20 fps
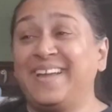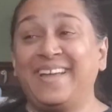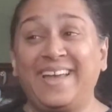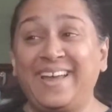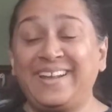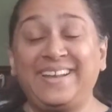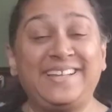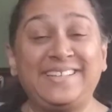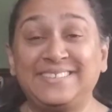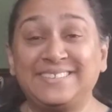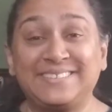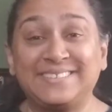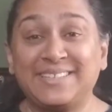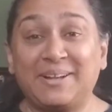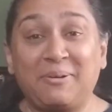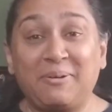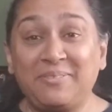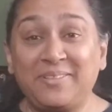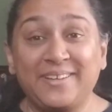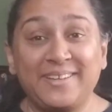And he's
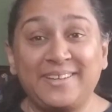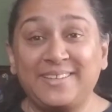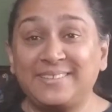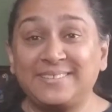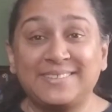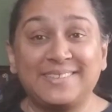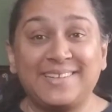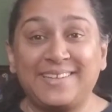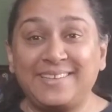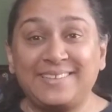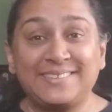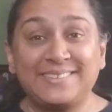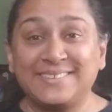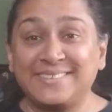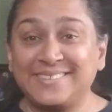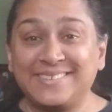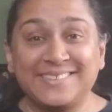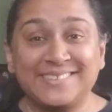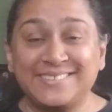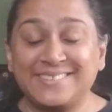so like he's he's
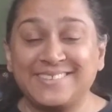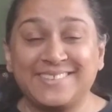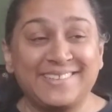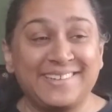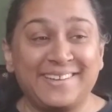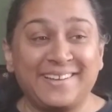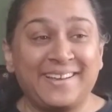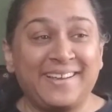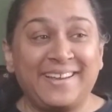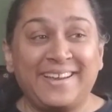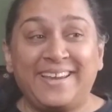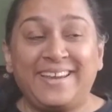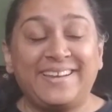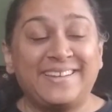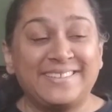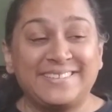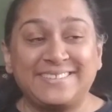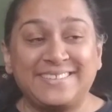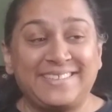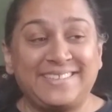doesn't he
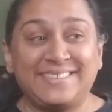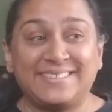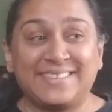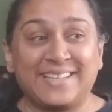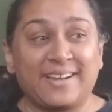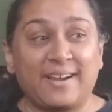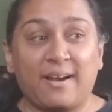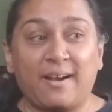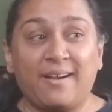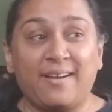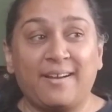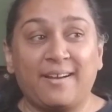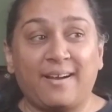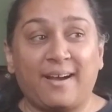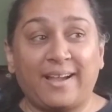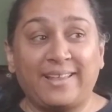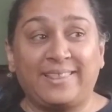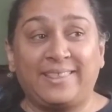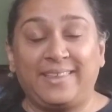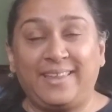does he's like
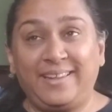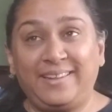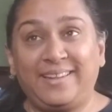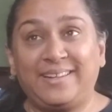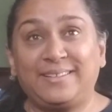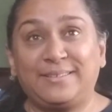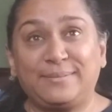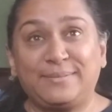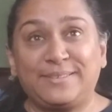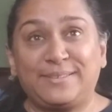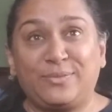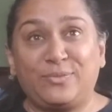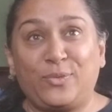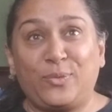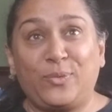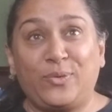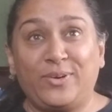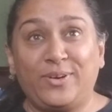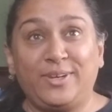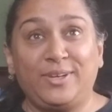I think that's what's
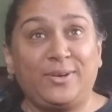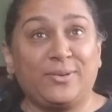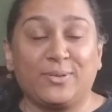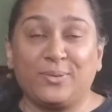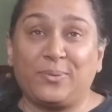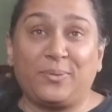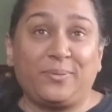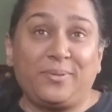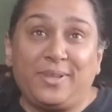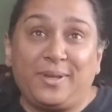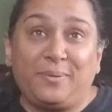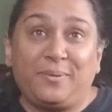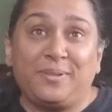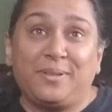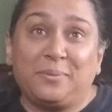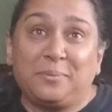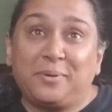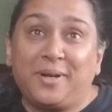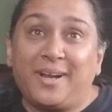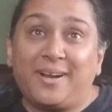for. You're the only one
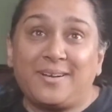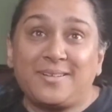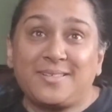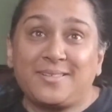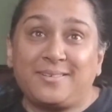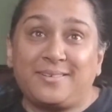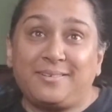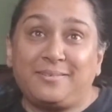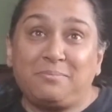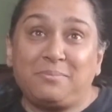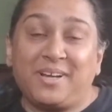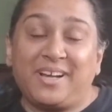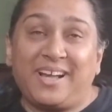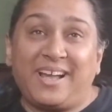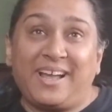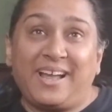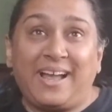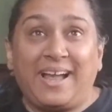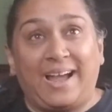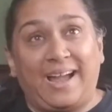that wears them.
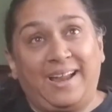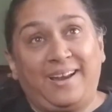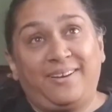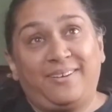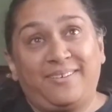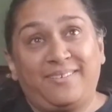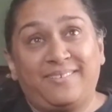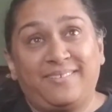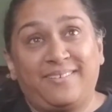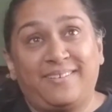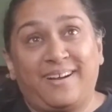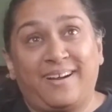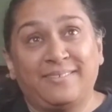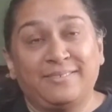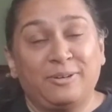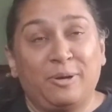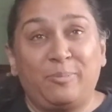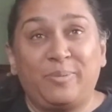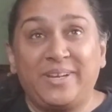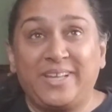I don't
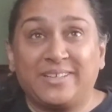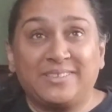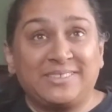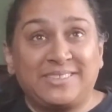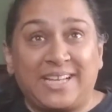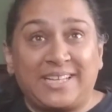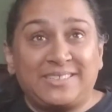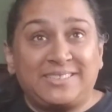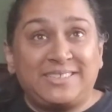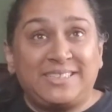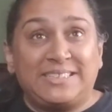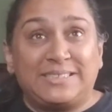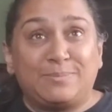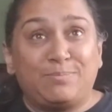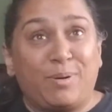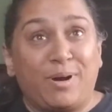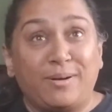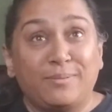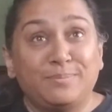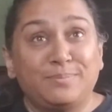nobody else has these
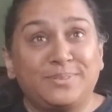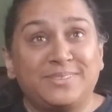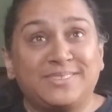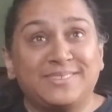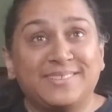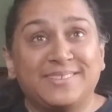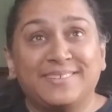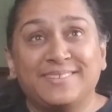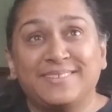bumps.